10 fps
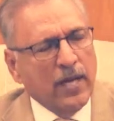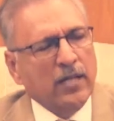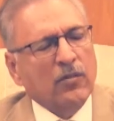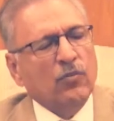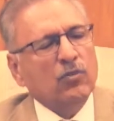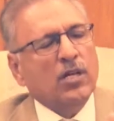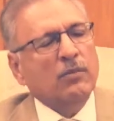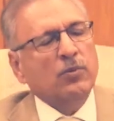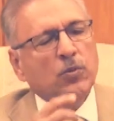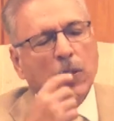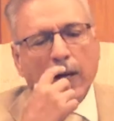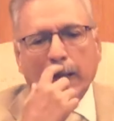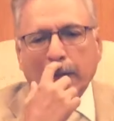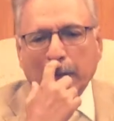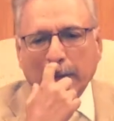and if you come to
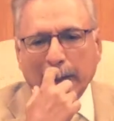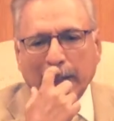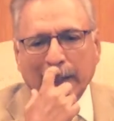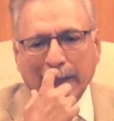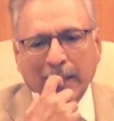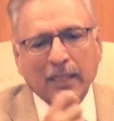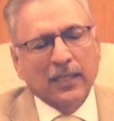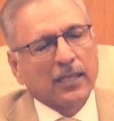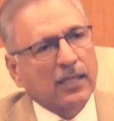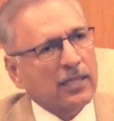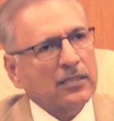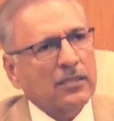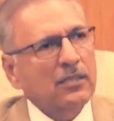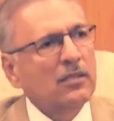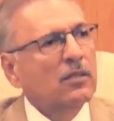us for any
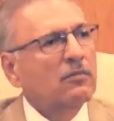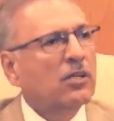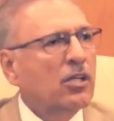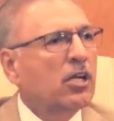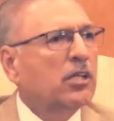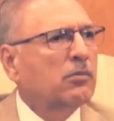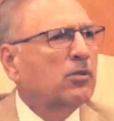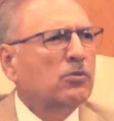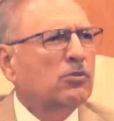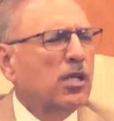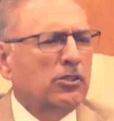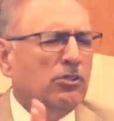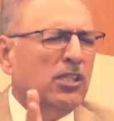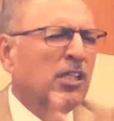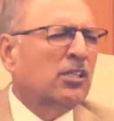correction, we are not able to do that.
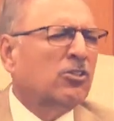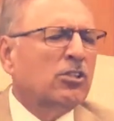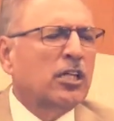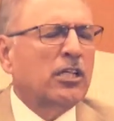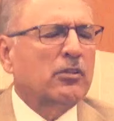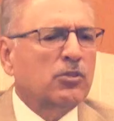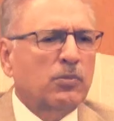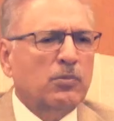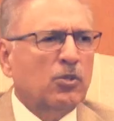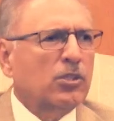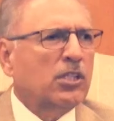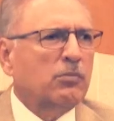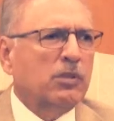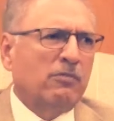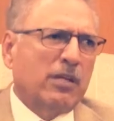So Indian Supreme Court
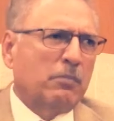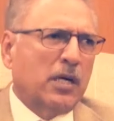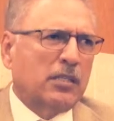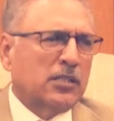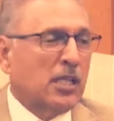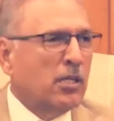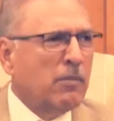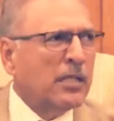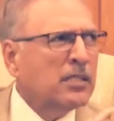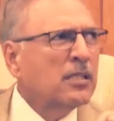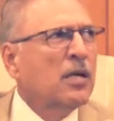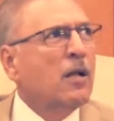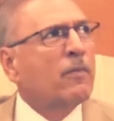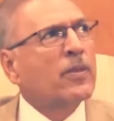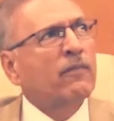has been very partisan. Imagine
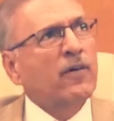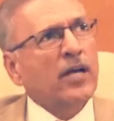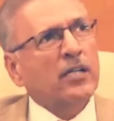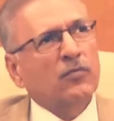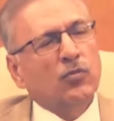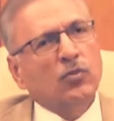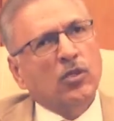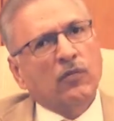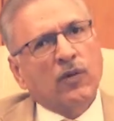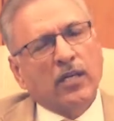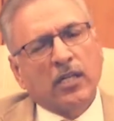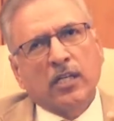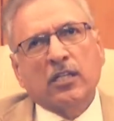the fact, if I